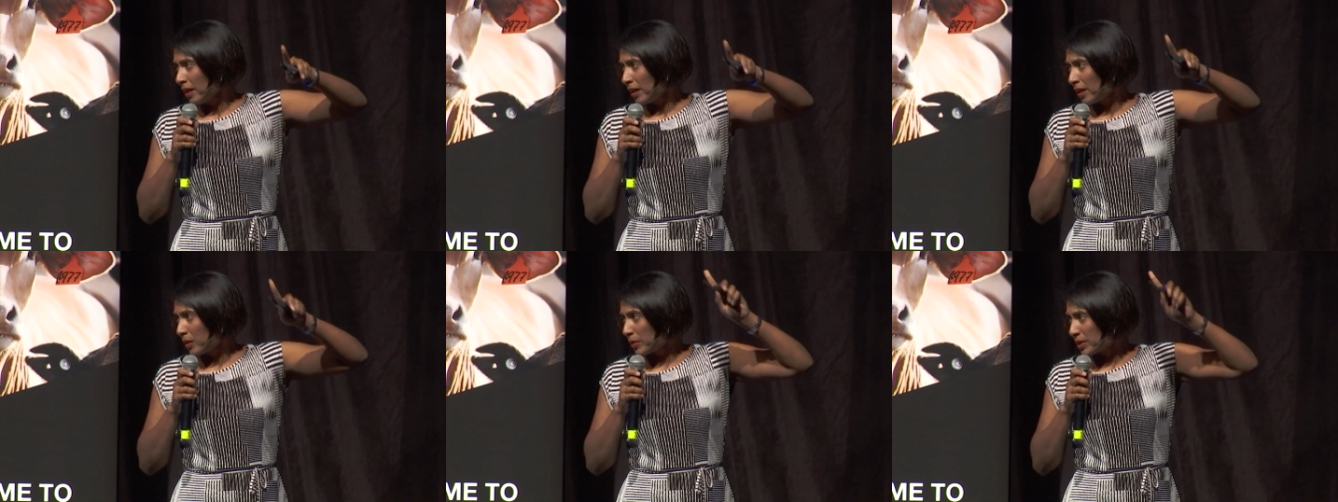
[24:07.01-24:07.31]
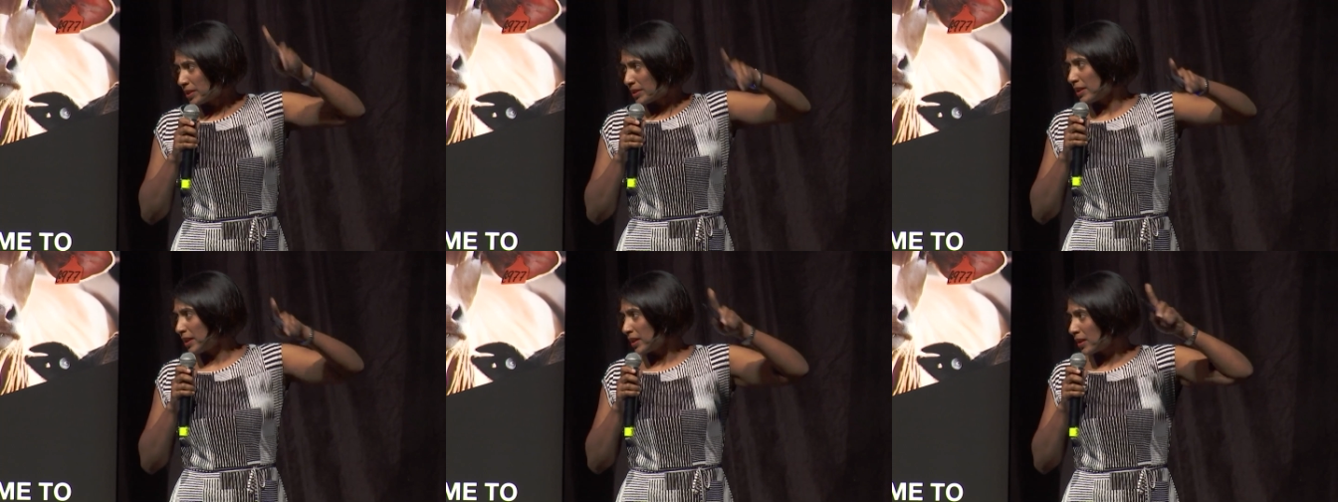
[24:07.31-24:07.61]
and we're
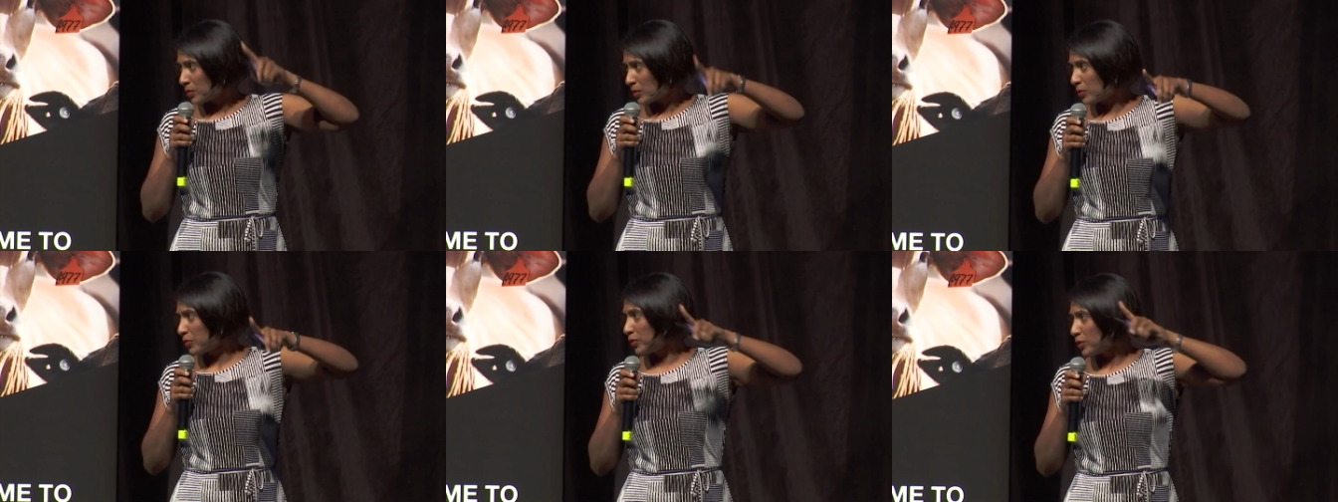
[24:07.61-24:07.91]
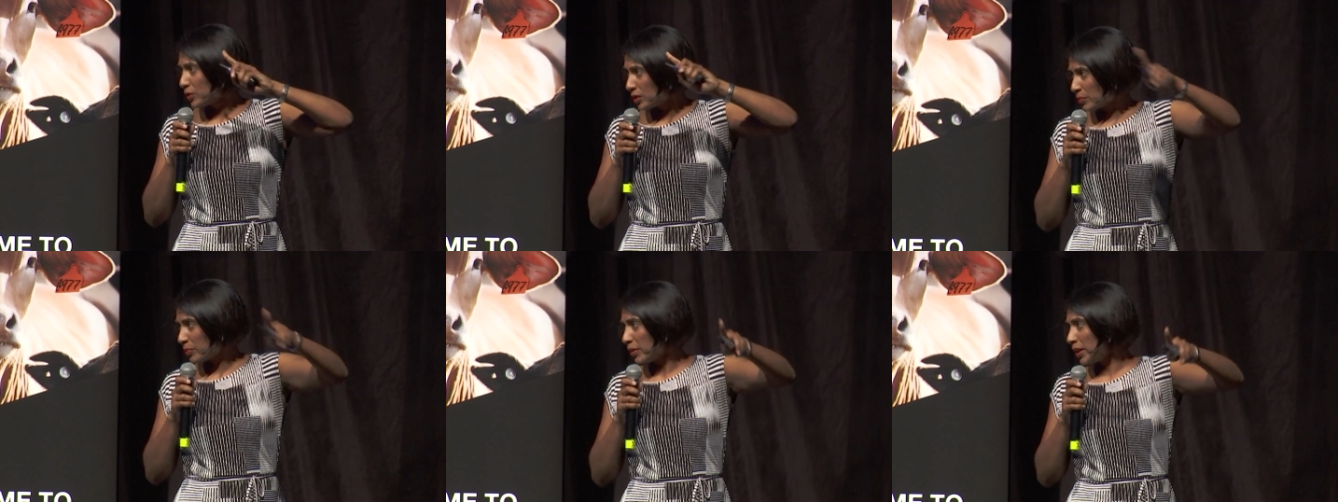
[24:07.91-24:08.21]
setting up the
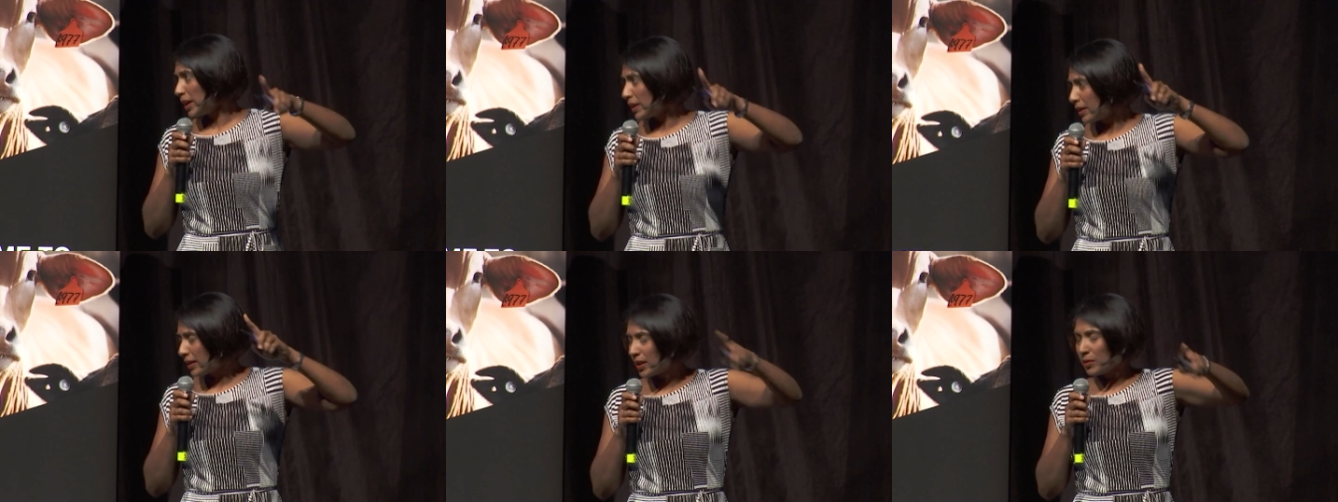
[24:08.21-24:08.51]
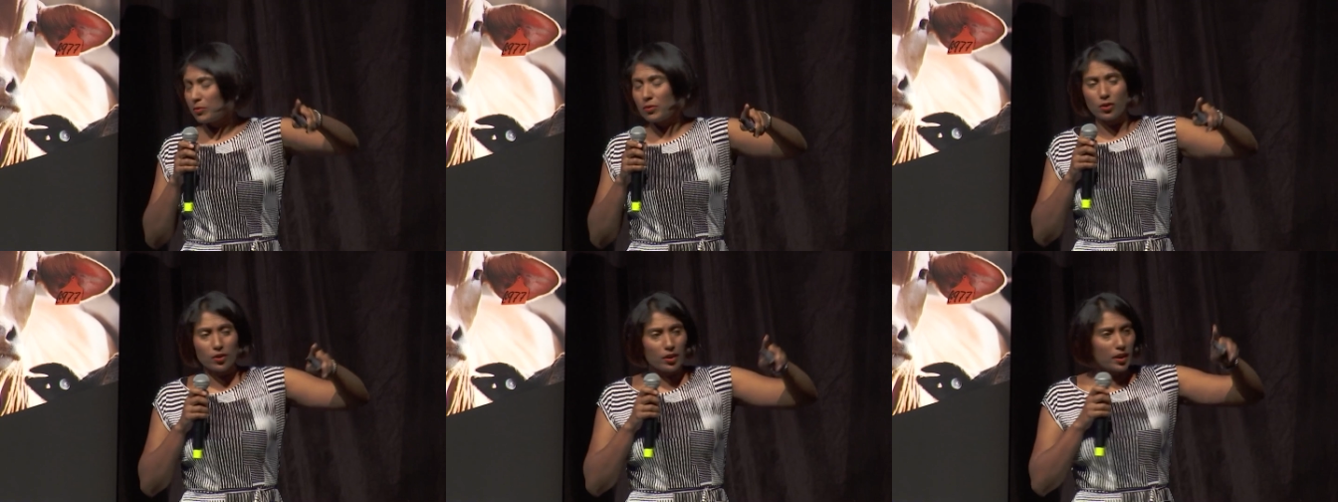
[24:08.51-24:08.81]
food supply to
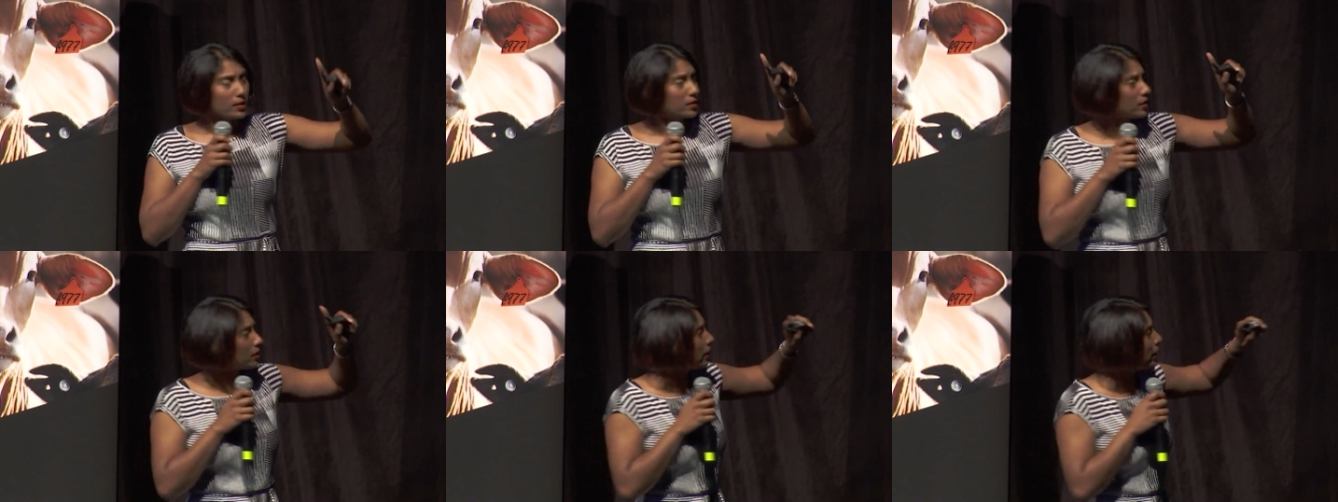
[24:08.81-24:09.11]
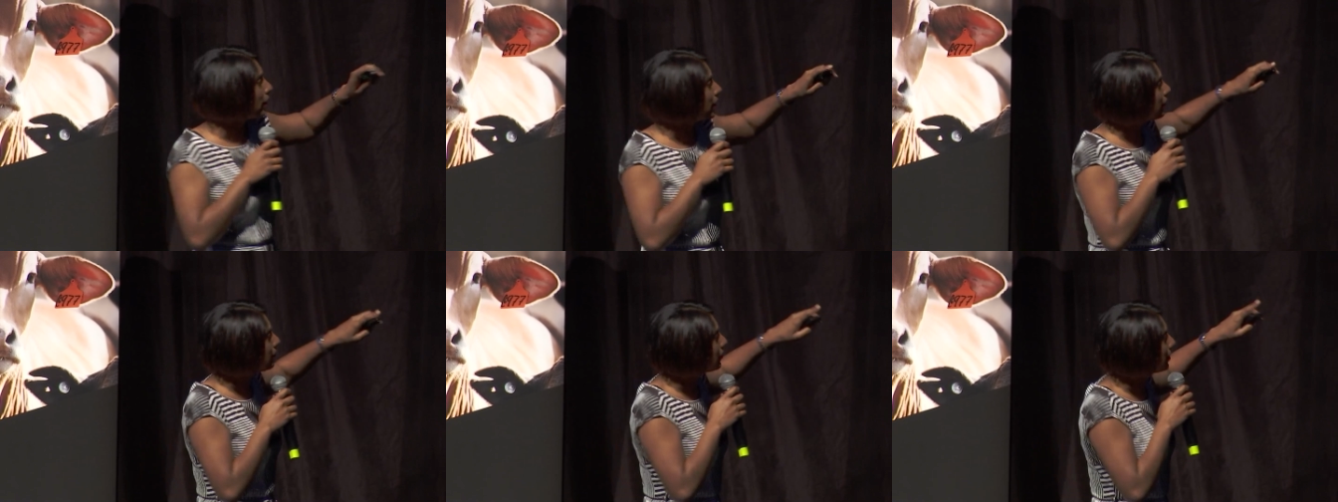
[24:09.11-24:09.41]
keep you guys
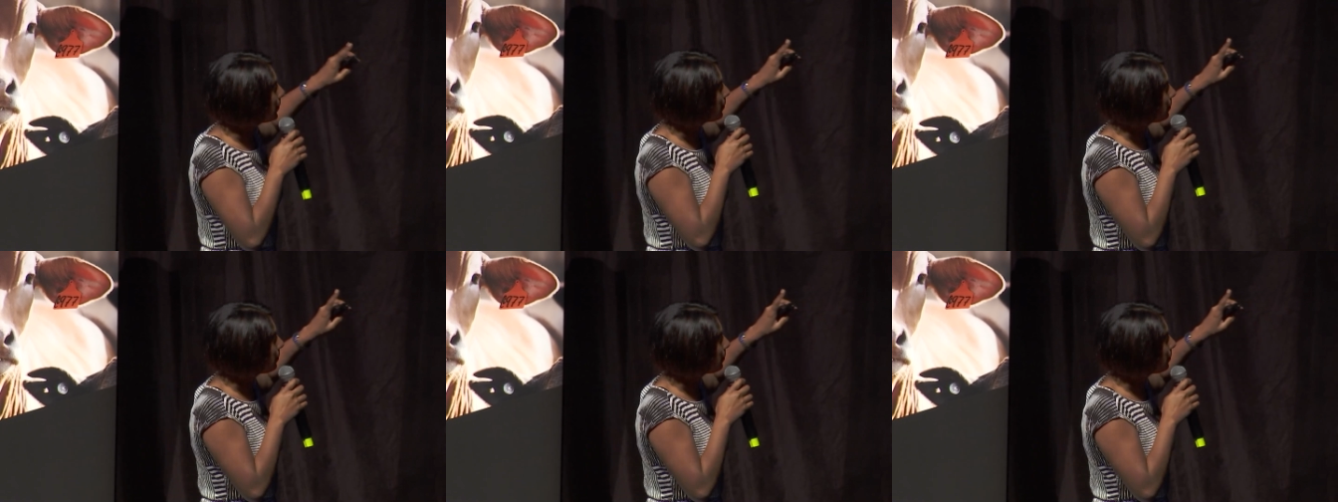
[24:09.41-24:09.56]
alive.